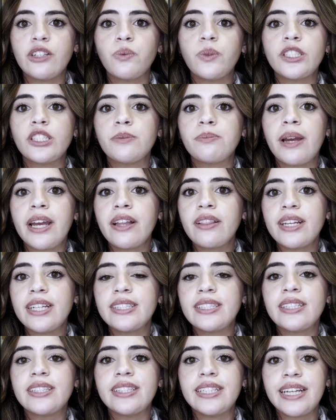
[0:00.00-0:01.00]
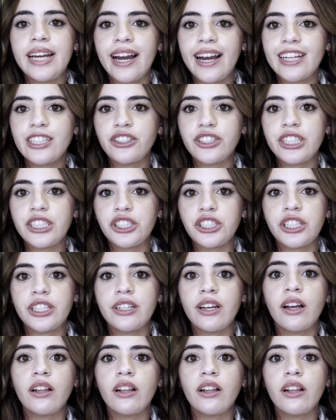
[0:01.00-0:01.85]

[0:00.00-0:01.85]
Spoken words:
which may lead to dehydration,